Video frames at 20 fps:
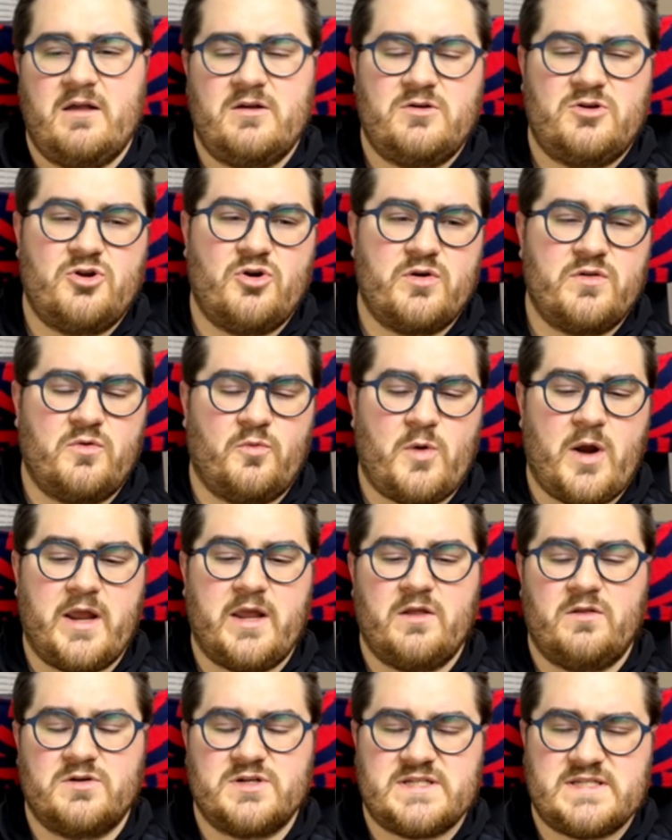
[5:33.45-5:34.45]
during the
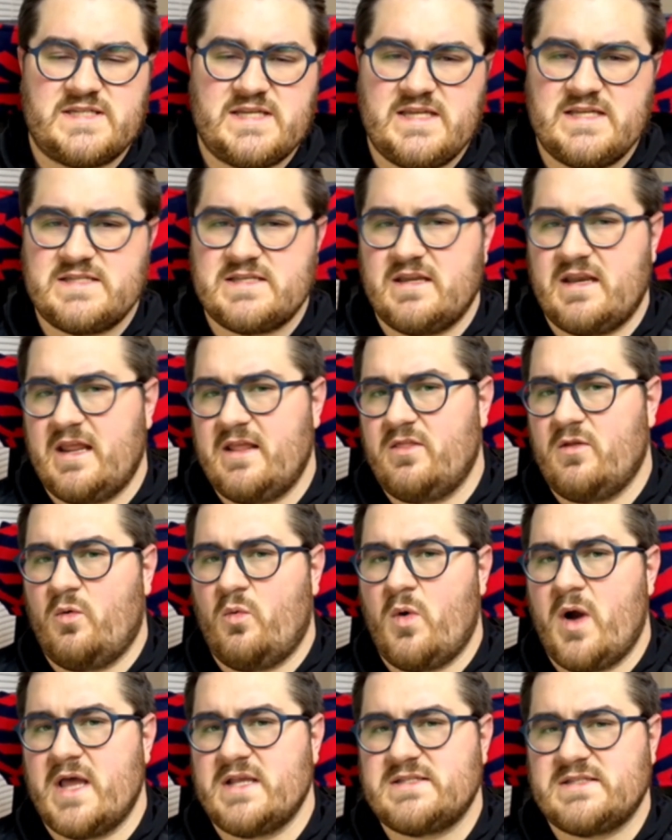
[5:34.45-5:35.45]
regular season in the
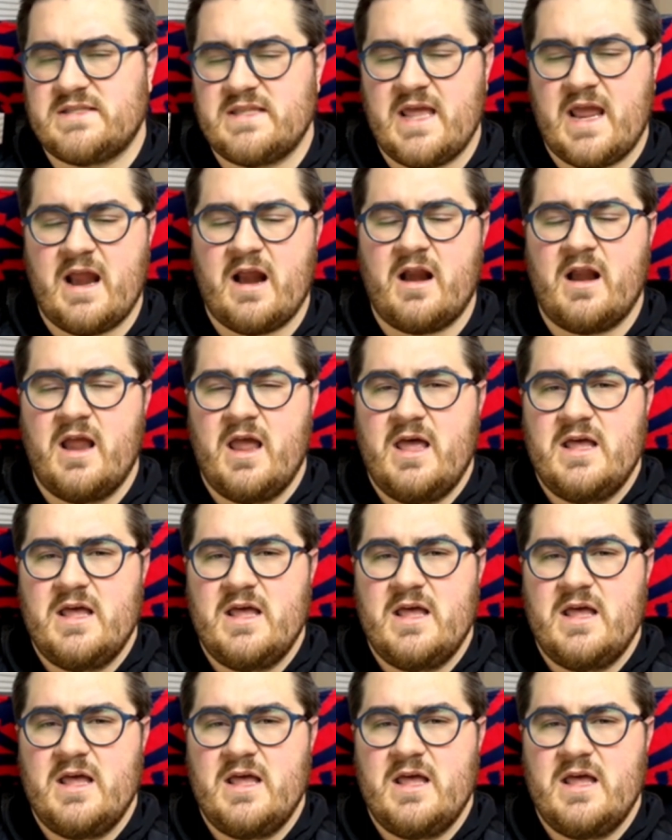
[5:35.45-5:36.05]
West there.